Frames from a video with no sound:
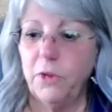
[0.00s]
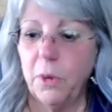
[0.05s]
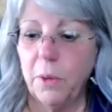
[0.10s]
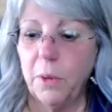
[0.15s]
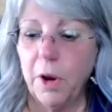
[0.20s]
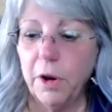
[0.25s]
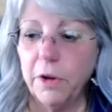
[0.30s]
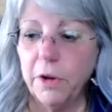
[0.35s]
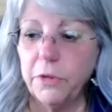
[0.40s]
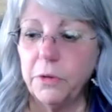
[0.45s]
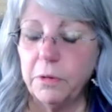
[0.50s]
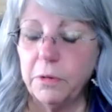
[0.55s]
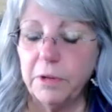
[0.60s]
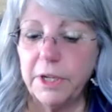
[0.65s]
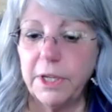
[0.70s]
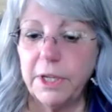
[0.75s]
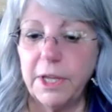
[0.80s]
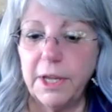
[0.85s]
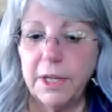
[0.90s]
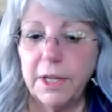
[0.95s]
Earth Grid
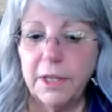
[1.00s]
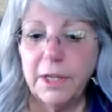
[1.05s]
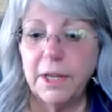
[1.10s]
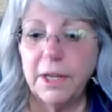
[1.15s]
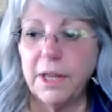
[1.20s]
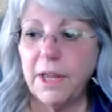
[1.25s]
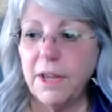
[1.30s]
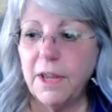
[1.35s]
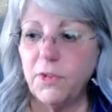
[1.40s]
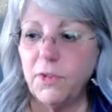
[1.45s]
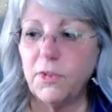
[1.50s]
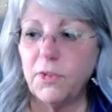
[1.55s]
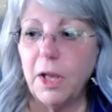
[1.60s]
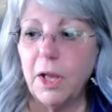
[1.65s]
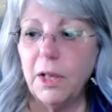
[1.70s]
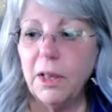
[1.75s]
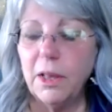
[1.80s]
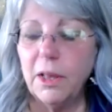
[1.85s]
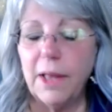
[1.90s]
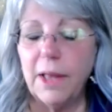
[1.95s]
Healing is
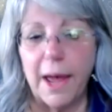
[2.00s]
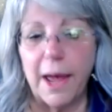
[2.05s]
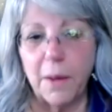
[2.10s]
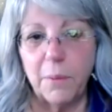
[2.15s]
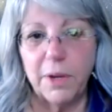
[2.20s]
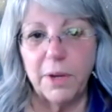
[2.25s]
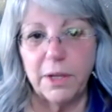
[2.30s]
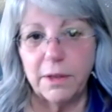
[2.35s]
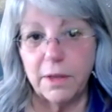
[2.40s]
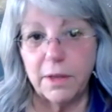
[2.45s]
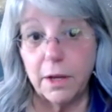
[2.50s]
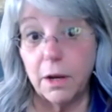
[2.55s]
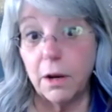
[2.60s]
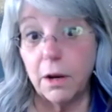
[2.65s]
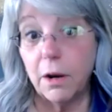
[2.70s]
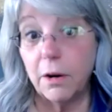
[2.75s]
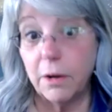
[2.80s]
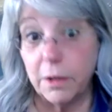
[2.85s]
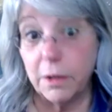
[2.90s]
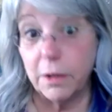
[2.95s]
allowing the
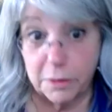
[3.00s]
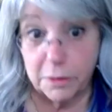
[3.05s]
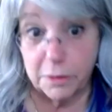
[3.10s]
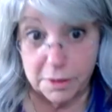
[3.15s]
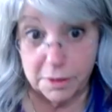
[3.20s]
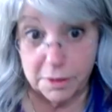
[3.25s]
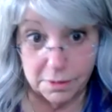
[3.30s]
earth,